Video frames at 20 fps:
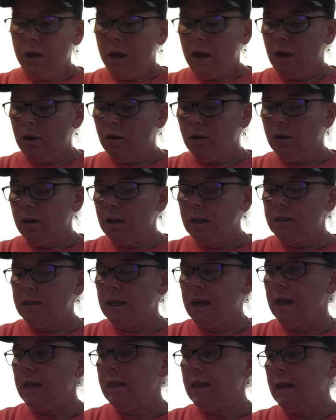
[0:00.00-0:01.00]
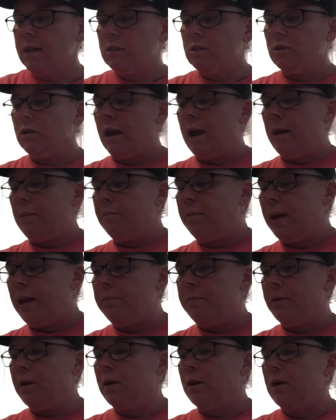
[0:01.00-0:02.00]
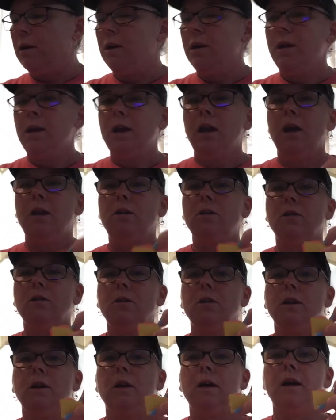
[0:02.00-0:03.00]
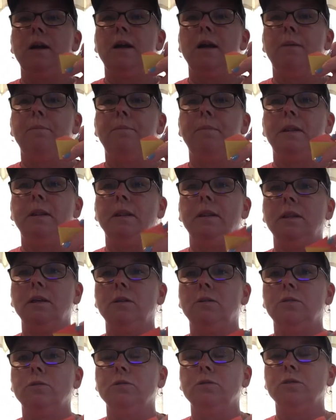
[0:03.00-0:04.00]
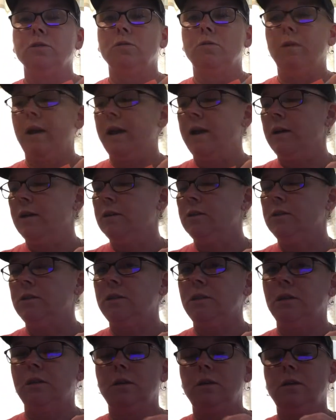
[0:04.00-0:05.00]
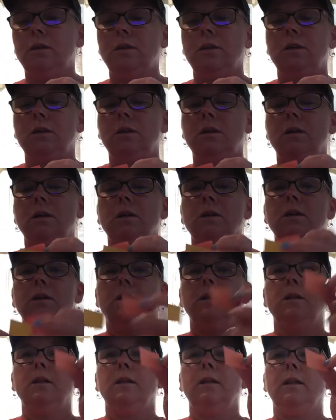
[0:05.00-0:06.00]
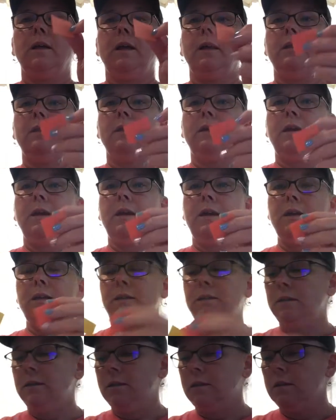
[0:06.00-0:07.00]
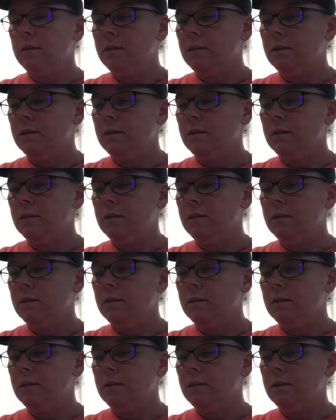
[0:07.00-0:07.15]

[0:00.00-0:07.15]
And you're gonna take that scrap paper and you're gonna cut it up in little squares like these.